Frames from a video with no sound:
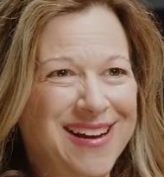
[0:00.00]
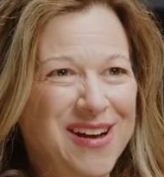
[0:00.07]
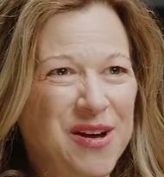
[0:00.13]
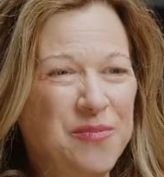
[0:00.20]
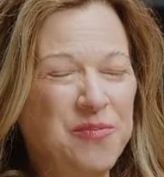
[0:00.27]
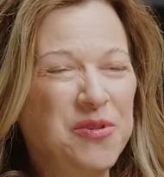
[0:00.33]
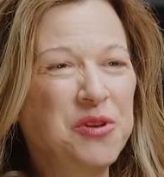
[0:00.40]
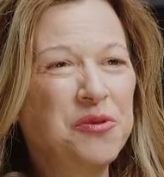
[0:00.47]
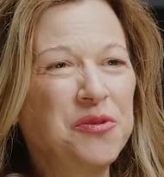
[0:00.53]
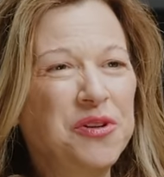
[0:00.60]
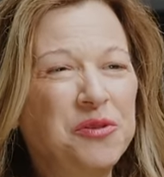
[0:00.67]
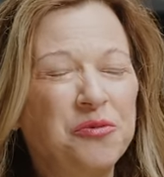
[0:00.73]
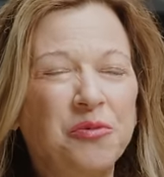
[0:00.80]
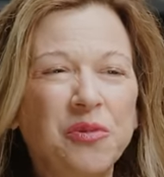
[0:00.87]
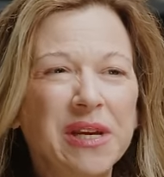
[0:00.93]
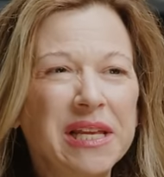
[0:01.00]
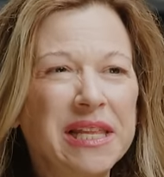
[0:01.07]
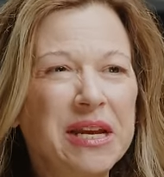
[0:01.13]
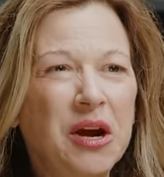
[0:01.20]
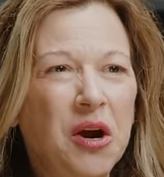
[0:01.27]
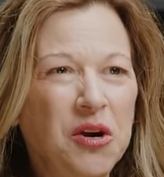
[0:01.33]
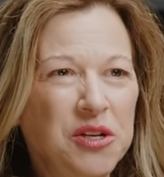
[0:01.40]
Um, you, it's
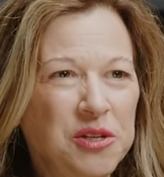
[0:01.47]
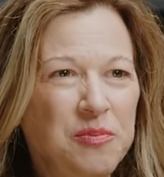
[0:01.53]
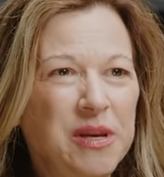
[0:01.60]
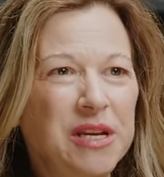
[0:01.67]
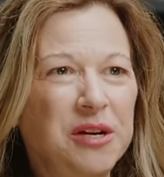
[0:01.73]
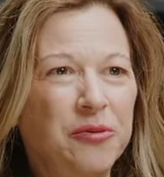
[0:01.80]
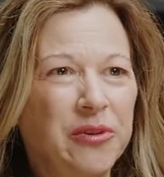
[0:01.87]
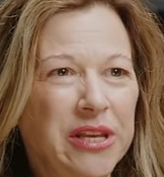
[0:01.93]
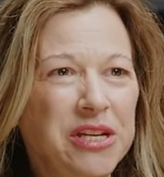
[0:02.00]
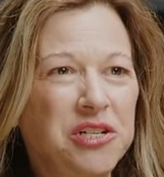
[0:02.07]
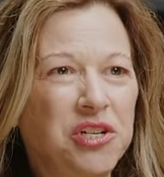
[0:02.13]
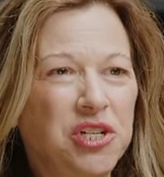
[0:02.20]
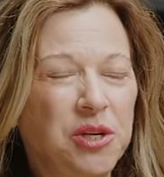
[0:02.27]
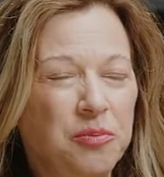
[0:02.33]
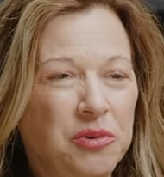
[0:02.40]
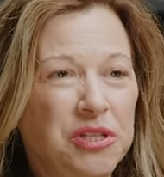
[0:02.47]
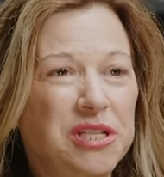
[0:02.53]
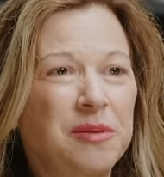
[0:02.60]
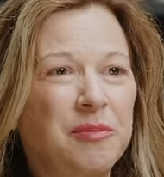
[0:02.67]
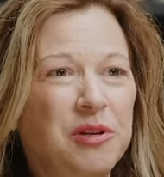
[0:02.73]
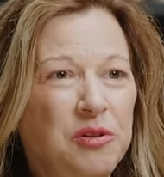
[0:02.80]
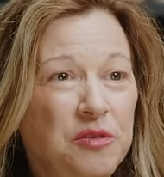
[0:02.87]
really hard to be in a relationship with
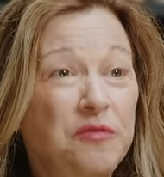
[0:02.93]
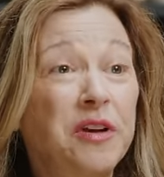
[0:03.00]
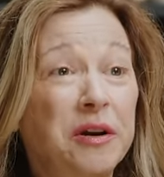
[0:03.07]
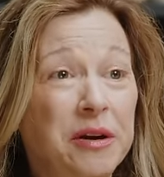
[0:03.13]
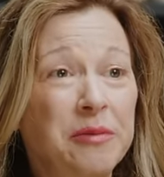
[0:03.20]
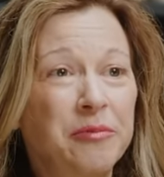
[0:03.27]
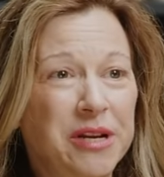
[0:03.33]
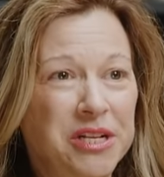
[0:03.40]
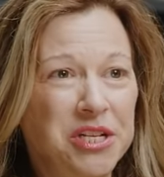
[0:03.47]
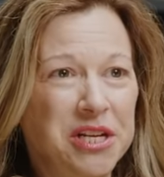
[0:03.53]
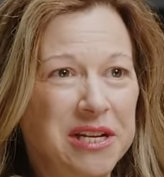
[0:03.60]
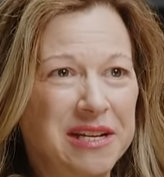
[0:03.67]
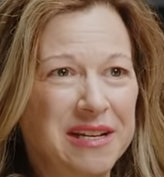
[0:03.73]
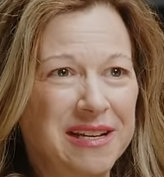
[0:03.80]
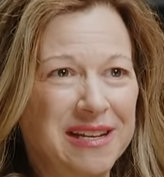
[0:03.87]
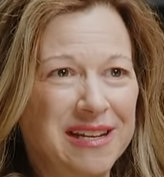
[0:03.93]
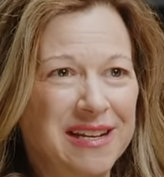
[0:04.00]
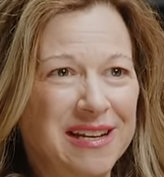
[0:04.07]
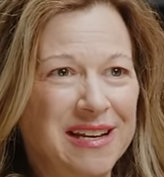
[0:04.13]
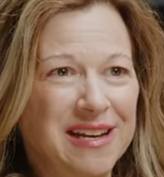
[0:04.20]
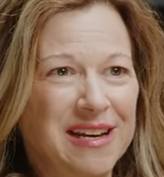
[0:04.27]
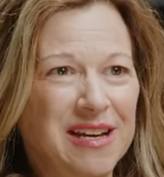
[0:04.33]
someone who's very rigid.
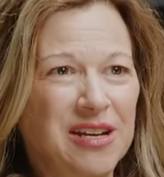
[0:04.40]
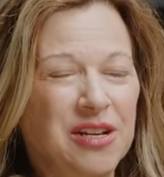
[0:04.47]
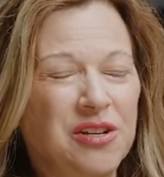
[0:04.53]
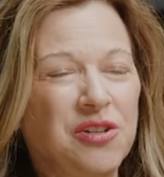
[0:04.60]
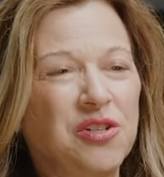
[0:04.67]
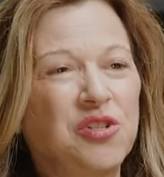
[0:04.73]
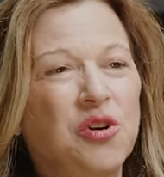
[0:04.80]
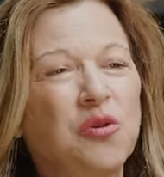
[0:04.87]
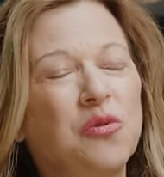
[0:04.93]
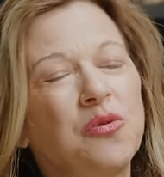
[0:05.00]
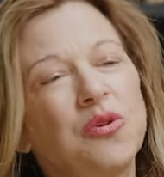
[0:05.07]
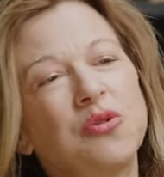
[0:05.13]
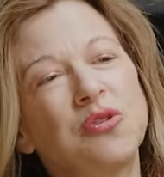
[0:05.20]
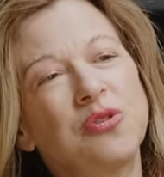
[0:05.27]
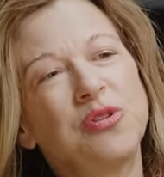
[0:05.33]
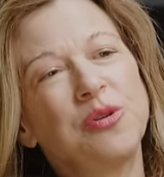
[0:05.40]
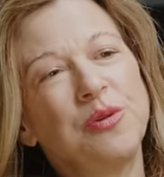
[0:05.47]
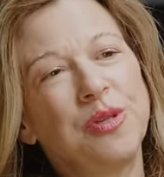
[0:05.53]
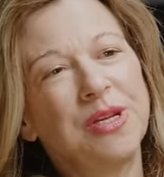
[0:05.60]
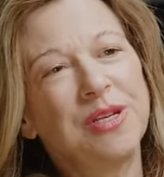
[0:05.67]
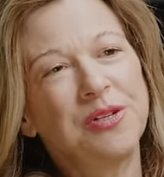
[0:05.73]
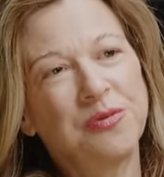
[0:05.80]
So those are two
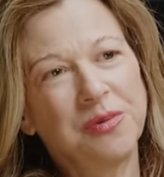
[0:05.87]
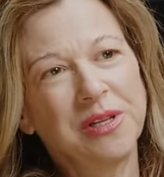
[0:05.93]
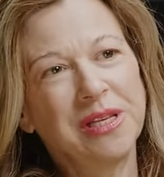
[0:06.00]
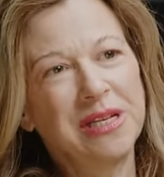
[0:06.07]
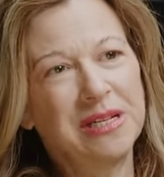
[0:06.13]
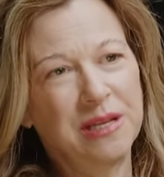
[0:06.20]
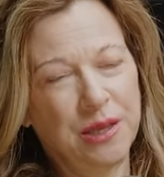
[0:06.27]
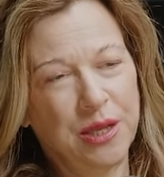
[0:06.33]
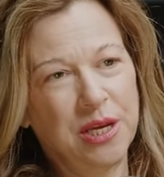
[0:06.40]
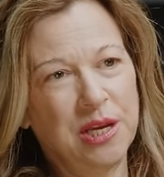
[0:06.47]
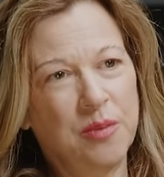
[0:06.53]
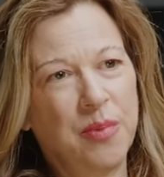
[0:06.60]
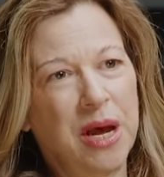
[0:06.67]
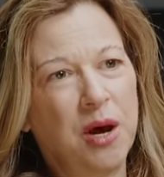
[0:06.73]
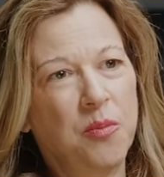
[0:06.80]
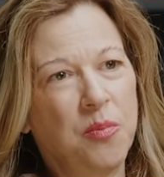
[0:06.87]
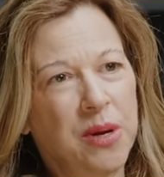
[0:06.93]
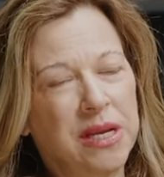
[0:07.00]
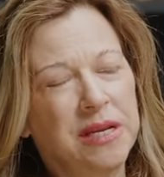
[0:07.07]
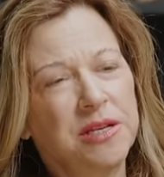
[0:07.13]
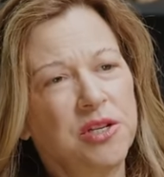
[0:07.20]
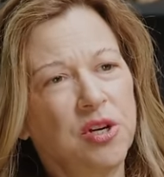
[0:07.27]
things really to think about.
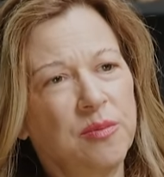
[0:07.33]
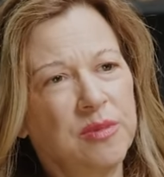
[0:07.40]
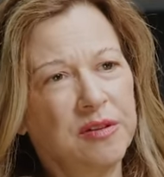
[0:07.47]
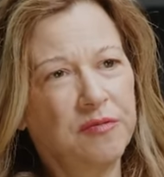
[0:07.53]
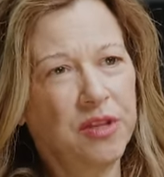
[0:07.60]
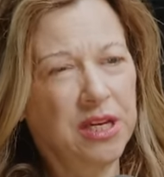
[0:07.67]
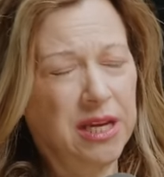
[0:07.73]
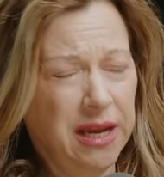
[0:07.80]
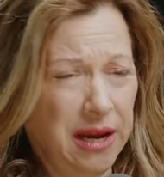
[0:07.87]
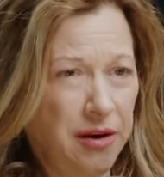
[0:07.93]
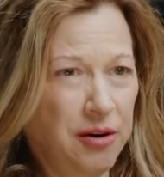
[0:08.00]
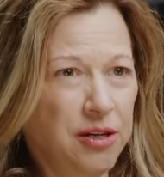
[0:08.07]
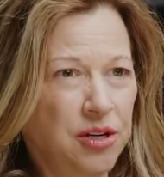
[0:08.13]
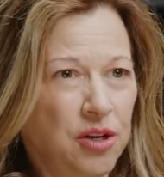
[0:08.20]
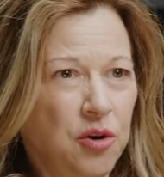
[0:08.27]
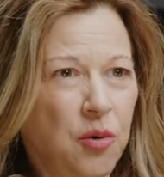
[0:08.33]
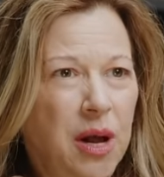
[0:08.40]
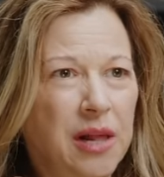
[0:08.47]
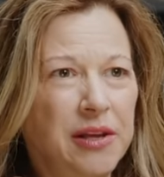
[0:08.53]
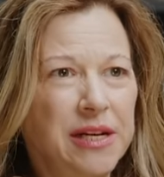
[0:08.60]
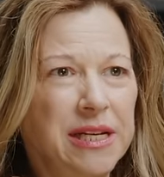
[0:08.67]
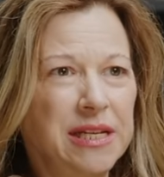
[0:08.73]
But in terms of the character
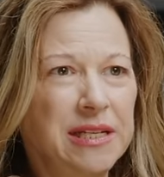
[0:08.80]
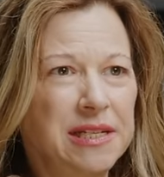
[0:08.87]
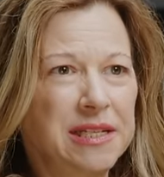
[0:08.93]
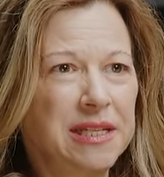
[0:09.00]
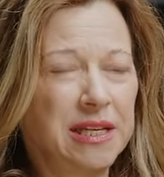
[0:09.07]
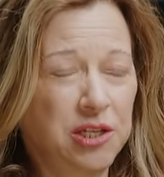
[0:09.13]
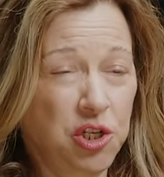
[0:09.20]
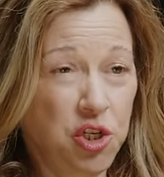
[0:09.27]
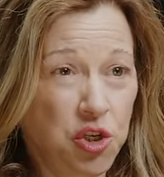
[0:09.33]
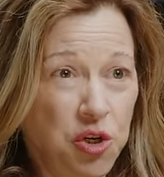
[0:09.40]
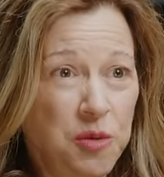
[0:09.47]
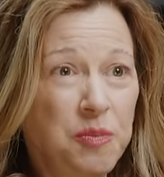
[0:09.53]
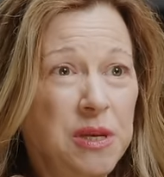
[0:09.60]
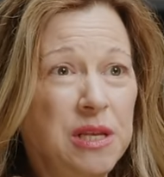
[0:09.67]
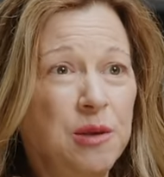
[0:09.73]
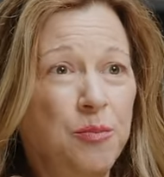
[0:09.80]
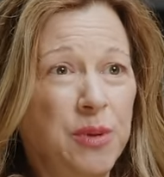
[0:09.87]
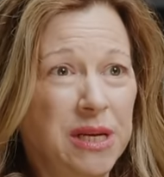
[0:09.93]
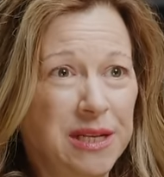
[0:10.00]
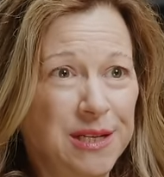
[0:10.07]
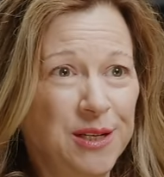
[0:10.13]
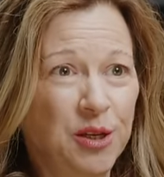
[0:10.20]
qualities that should be the
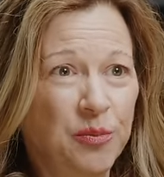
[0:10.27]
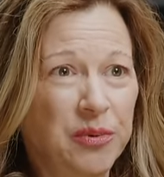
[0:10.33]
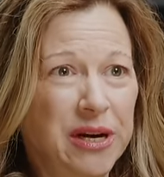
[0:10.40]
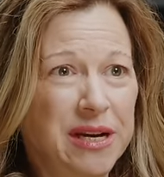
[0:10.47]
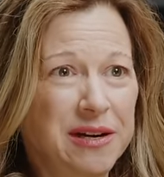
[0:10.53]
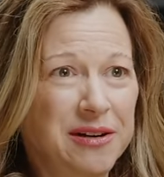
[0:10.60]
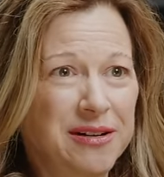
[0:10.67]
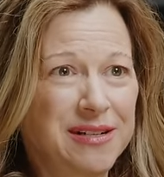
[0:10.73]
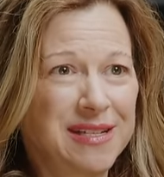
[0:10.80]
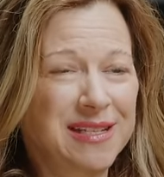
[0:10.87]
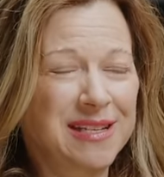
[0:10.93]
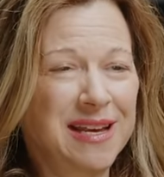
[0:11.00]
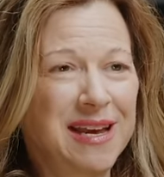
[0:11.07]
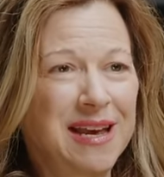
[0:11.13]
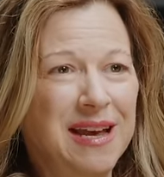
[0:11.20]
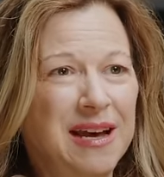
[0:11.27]
big deal breakers,